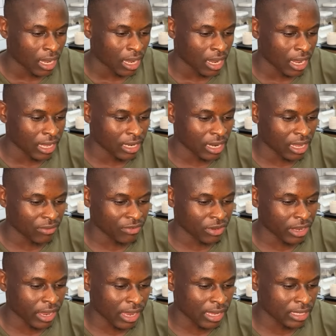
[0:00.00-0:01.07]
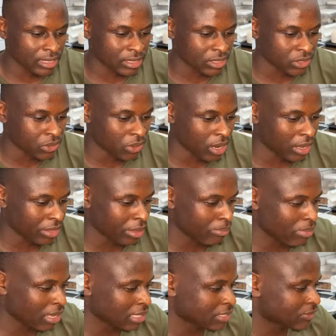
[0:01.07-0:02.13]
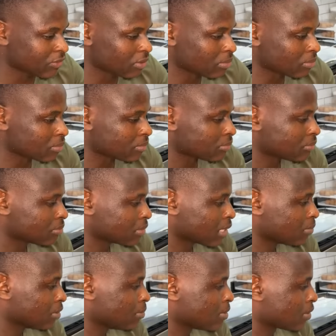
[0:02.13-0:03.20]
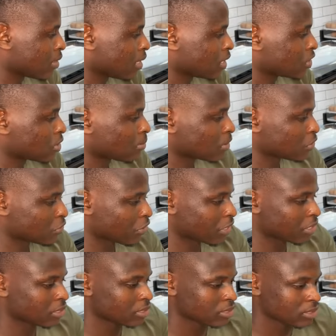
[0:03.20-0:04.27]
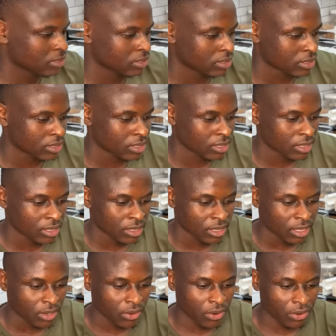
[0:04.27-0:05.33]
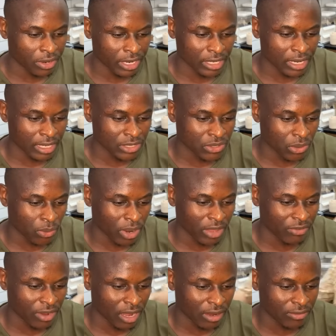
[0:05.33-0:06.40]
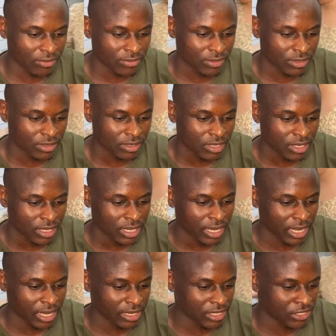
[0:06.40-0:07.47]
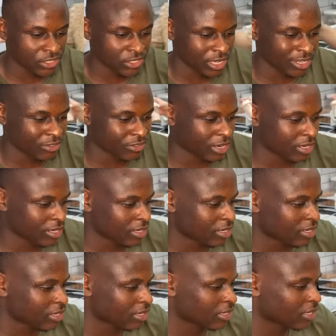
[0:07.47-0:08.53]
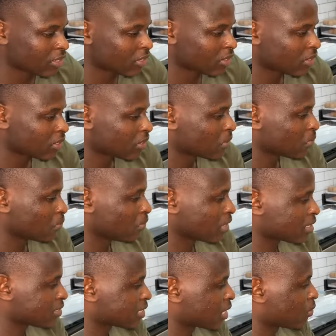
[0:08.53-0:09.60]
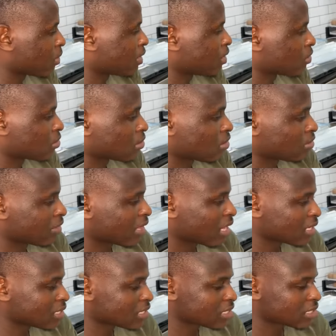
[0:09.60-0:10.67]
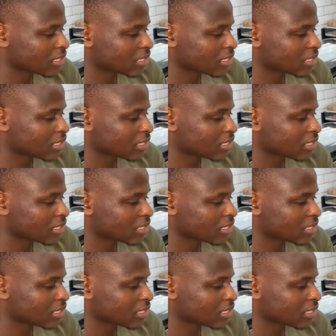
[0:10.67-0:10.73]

I love you guys. You are the best from Namibia. Thank you so much, Ray. Koree, does your wife have any children. We are still working on that.